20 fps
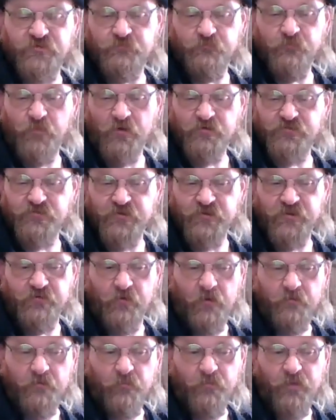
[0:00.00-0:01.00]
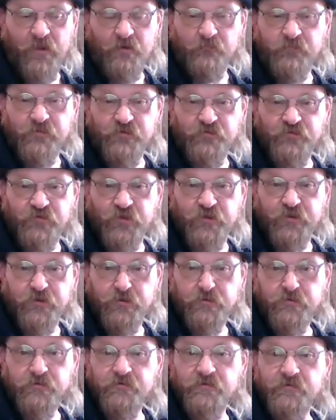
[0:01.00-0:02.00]
mostly I'm about music.
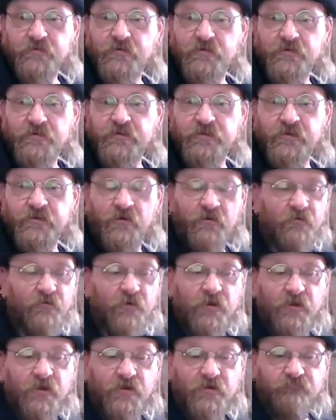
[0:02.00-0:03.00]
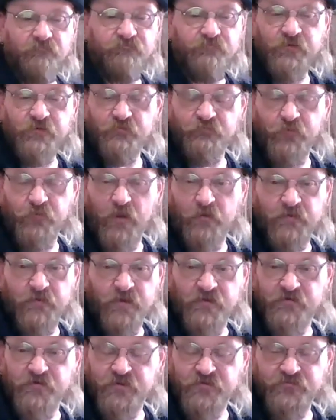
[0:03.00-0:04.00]
You'll find me
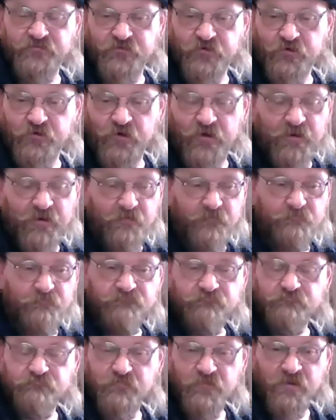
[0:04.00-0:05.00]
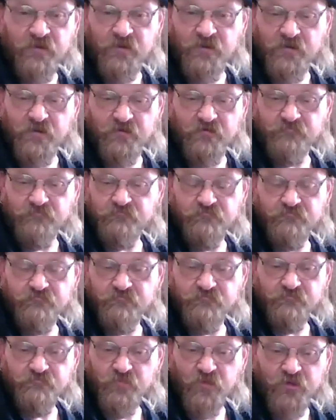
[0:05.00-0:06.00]
on Instagram.
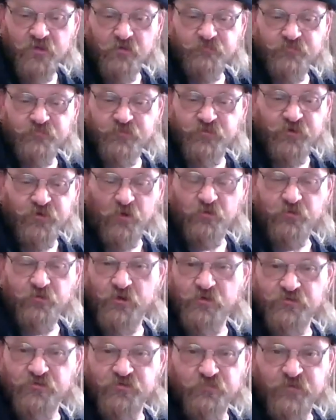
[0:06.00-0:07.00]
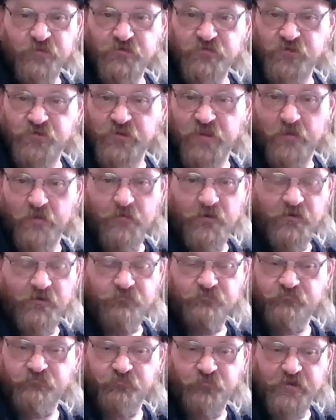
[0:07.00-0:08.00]
Look up Stone Jones Music. I'm
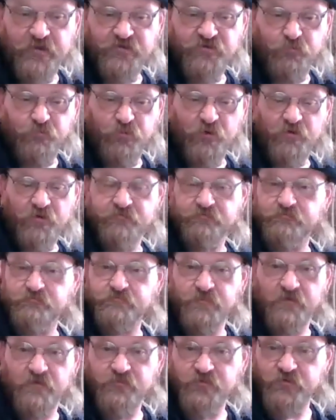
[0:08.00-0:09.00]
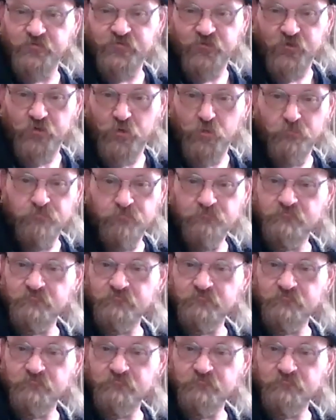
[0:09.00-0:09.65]
on Facebook, YouTube,